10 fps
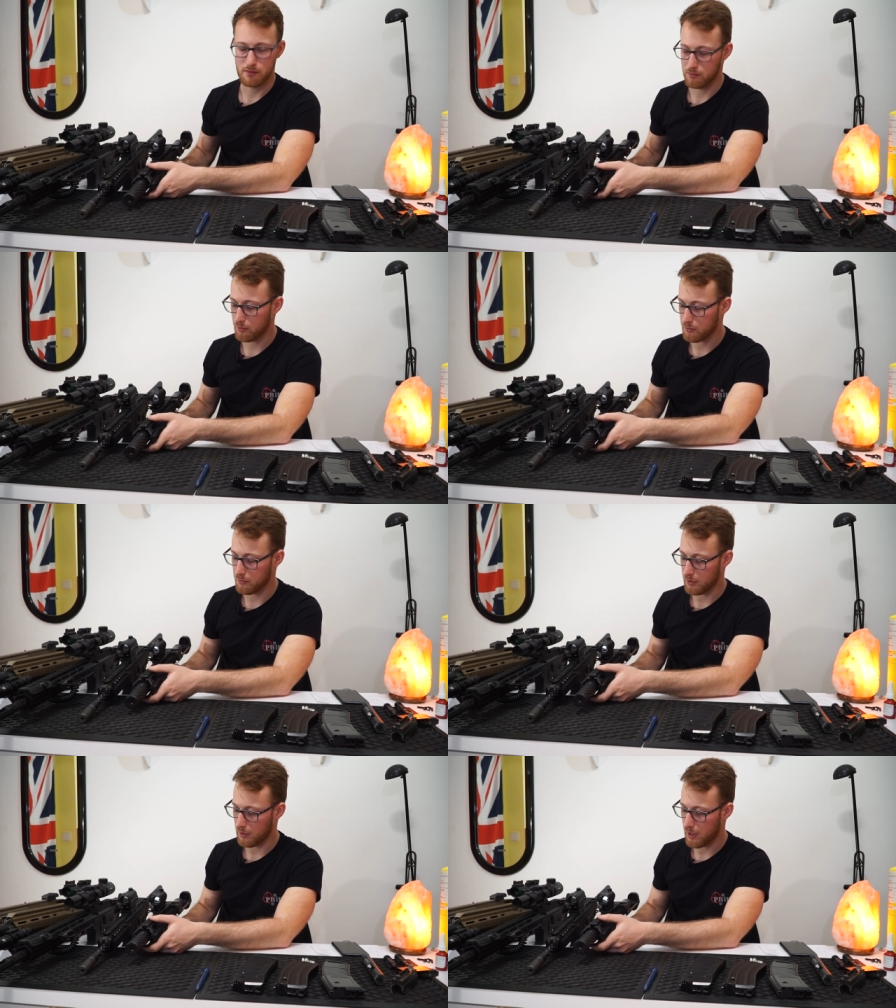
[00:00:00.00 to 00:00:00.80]
is
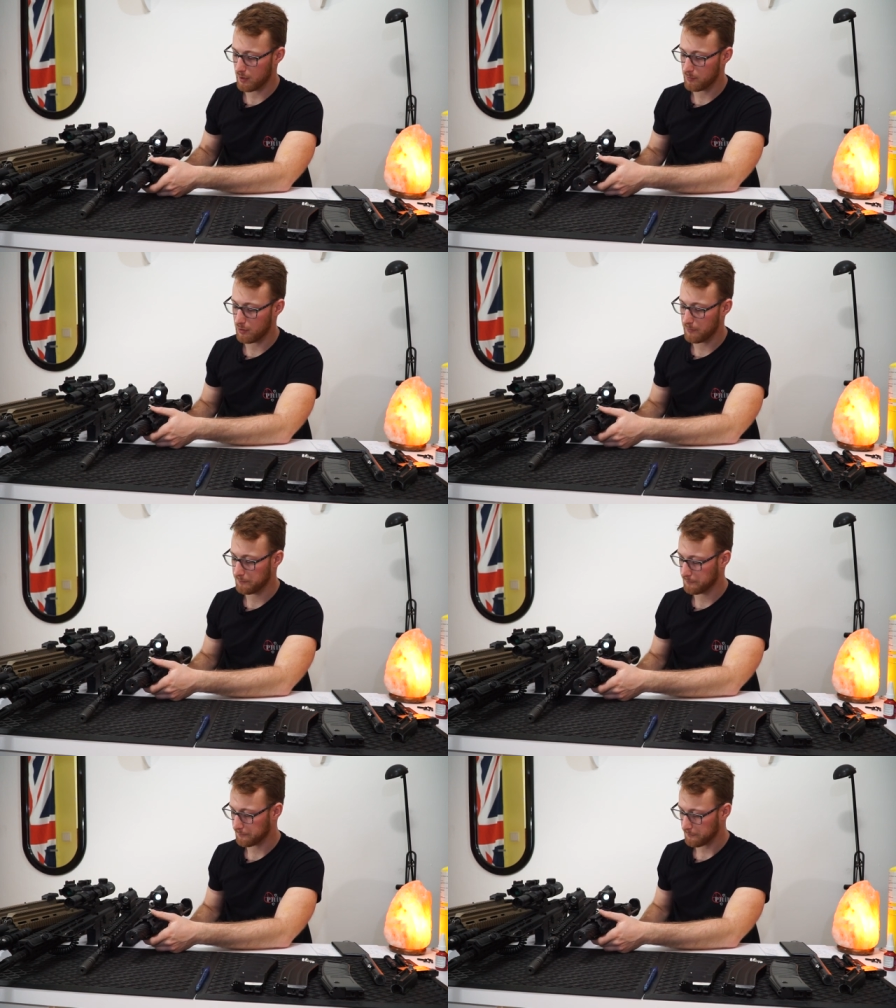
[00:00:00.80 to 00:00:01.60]
not
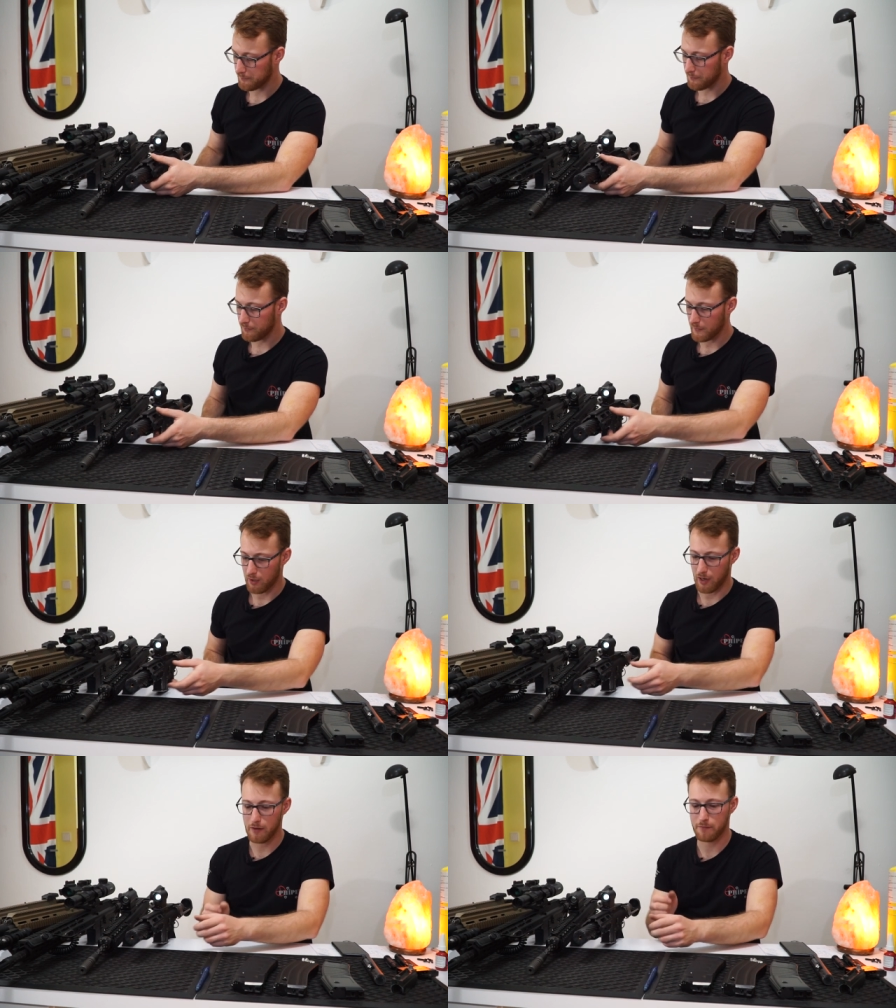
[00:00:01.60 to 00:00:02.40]
reliable.
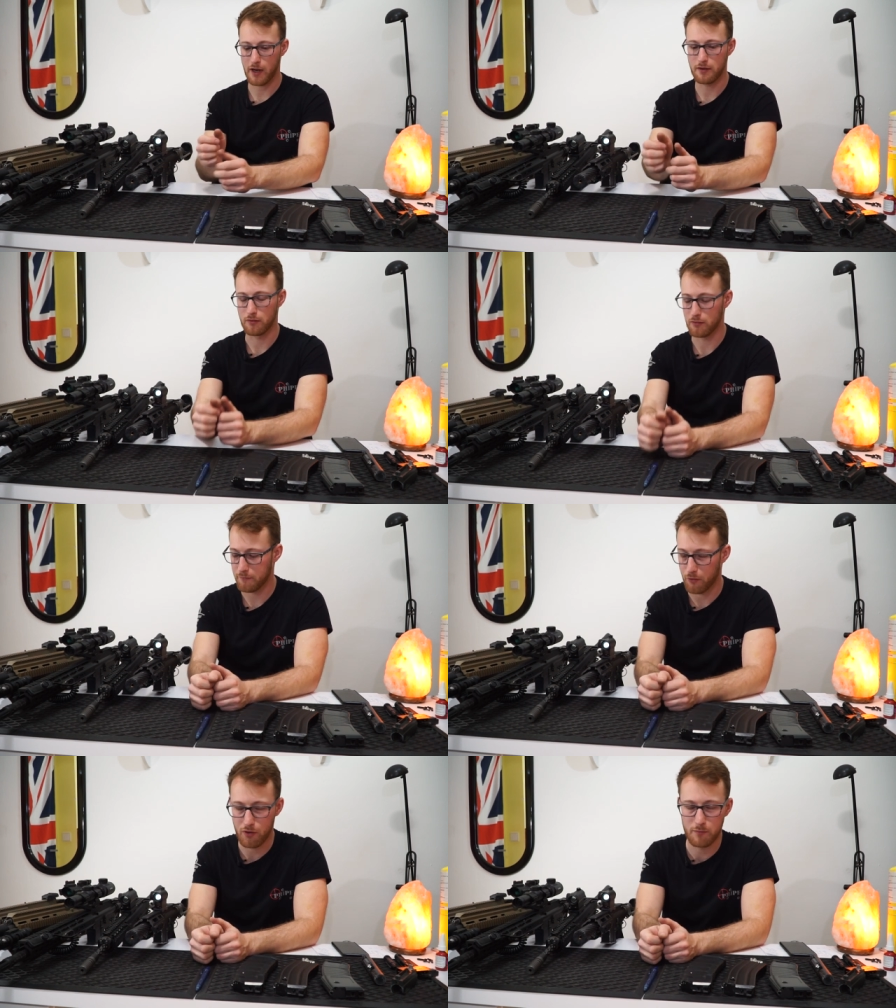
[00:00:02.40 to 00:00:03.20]
I've read on
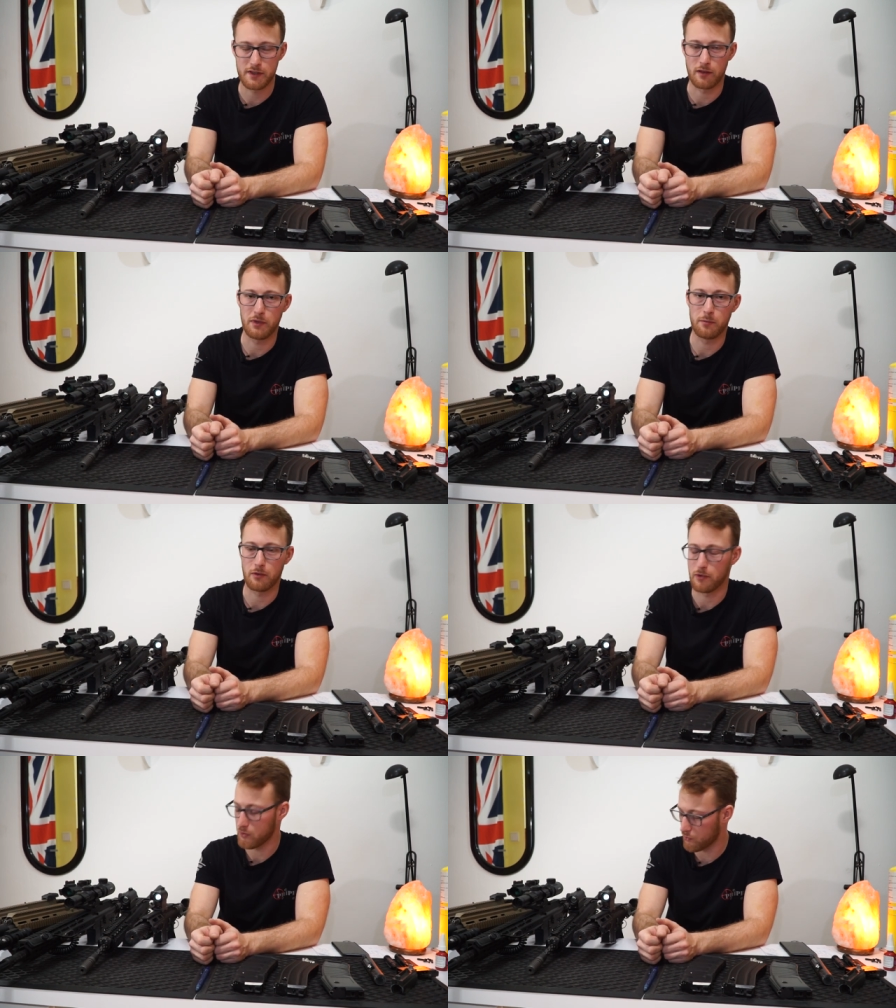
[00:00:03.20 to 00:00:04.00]
the forums that
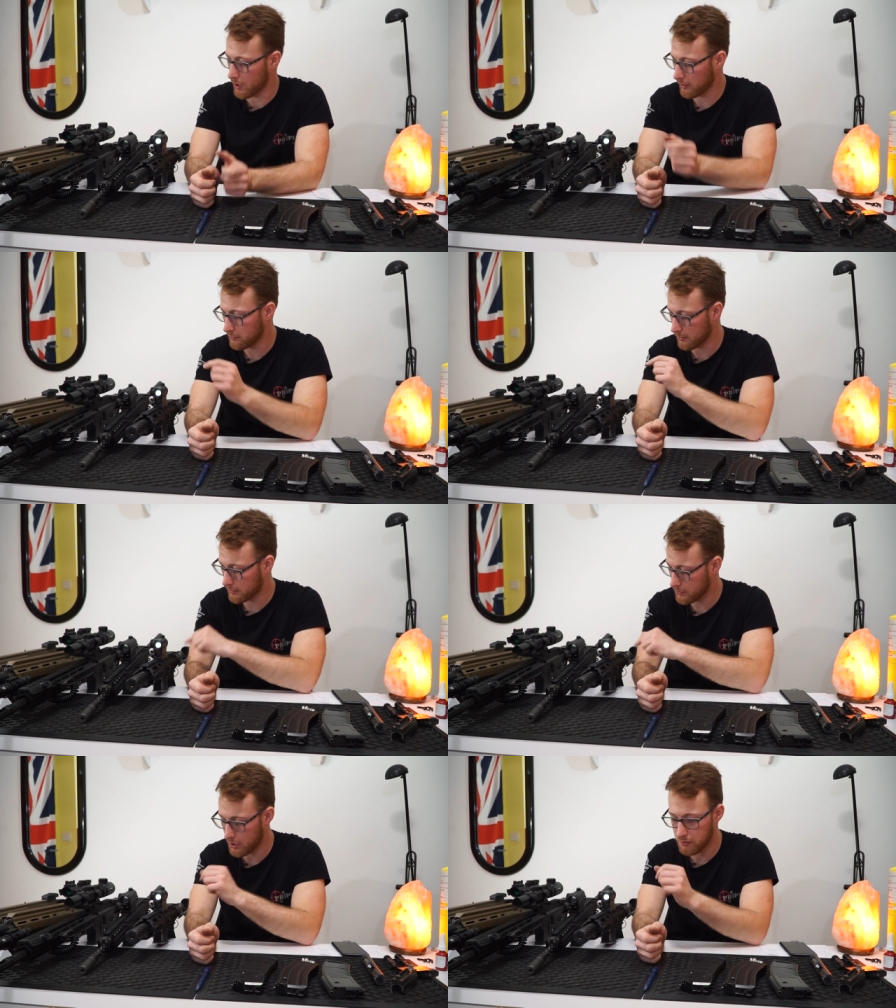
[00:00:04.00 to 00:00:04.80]
people were trying to
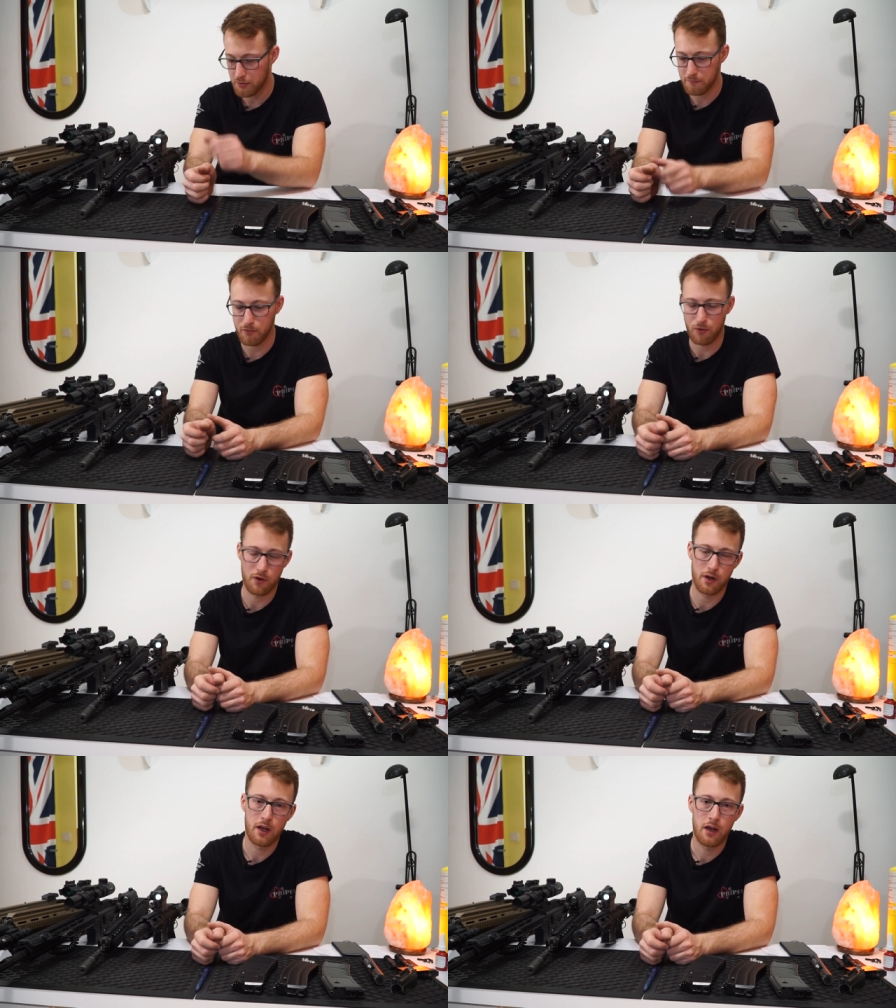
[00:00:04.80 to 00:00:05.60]
exchange it
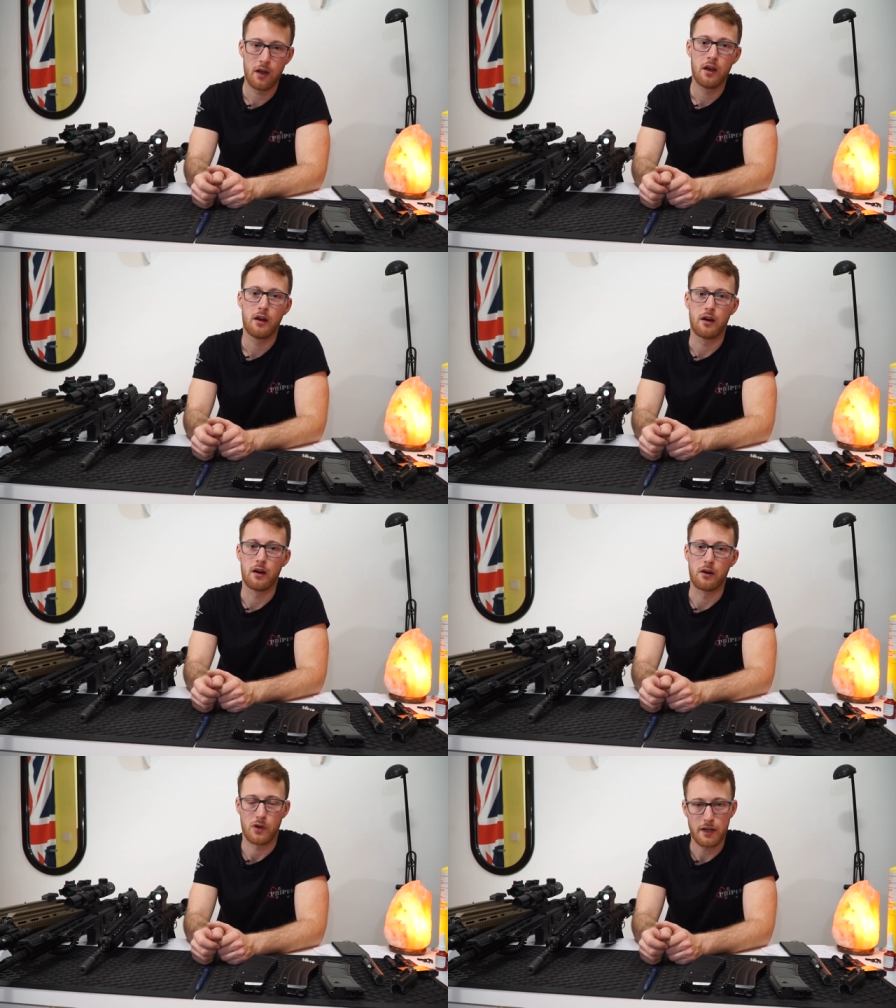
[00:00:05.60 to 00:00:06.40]
for
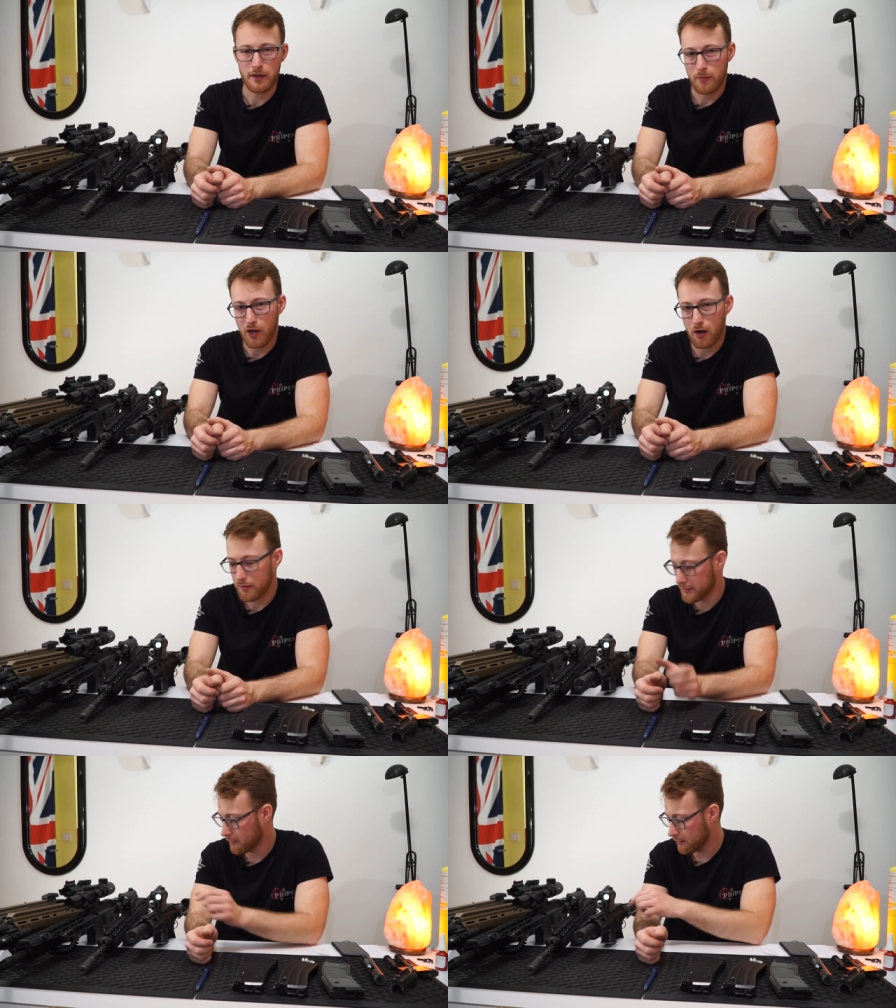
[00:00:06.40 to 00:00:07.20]
Ratech
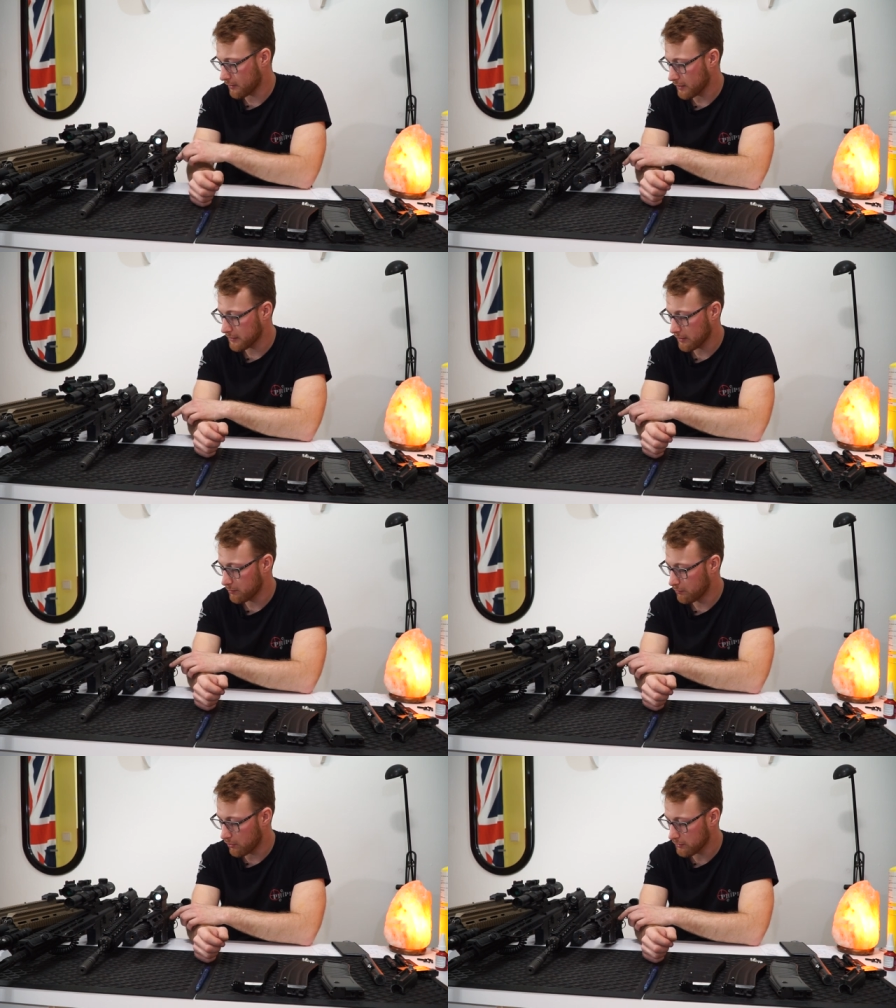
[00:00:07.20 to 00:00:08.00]
parts,
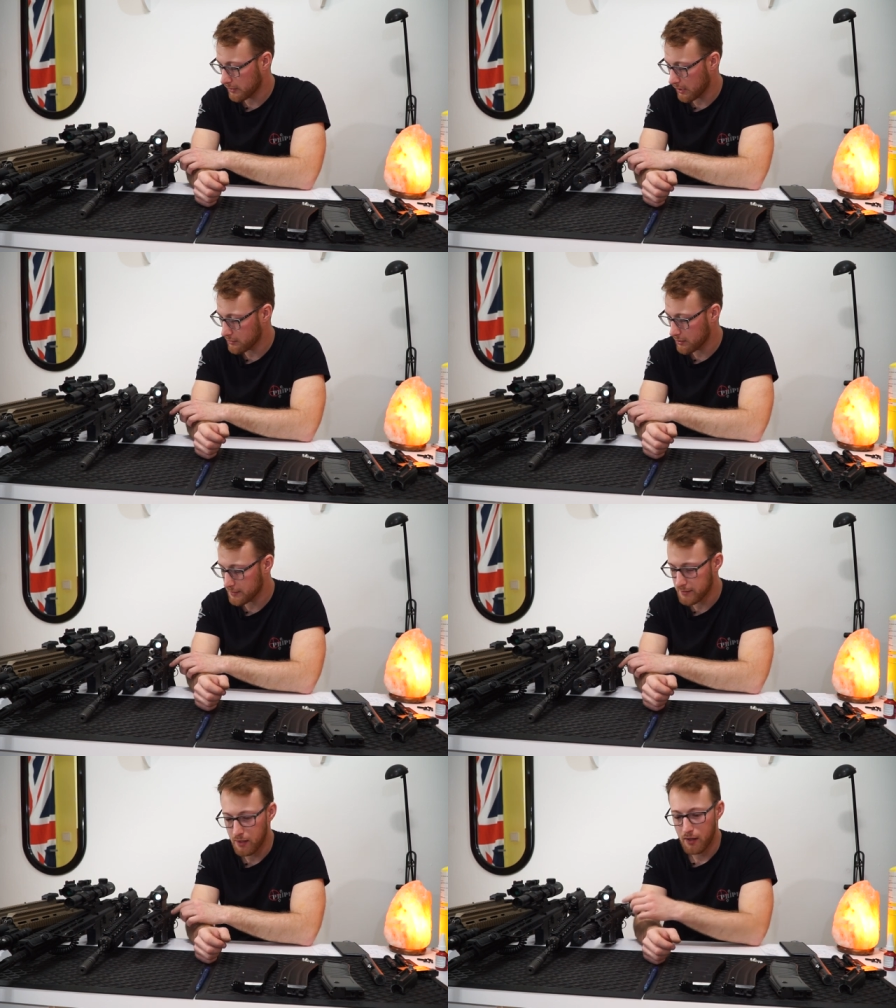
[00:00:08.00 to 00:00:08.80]
Ratech bolt
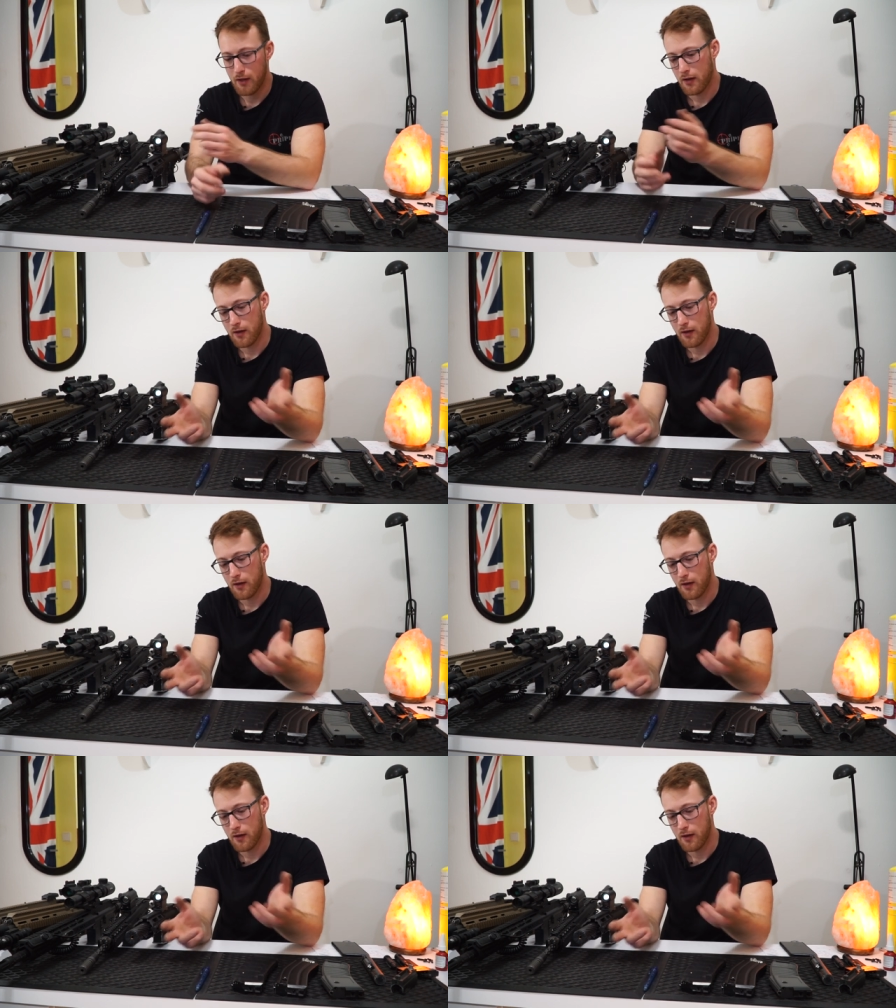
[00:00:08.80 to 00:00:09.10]
catches.